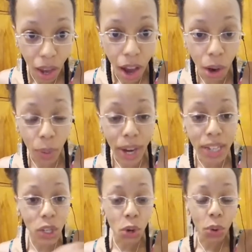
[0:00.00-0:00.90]
All right.
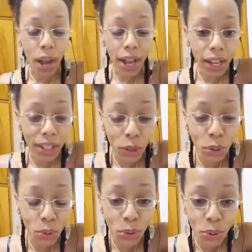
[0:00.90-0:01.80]
So,
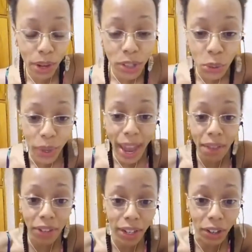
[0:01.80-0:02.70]
who else do we
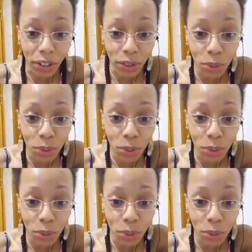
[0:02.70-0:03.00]
have in here?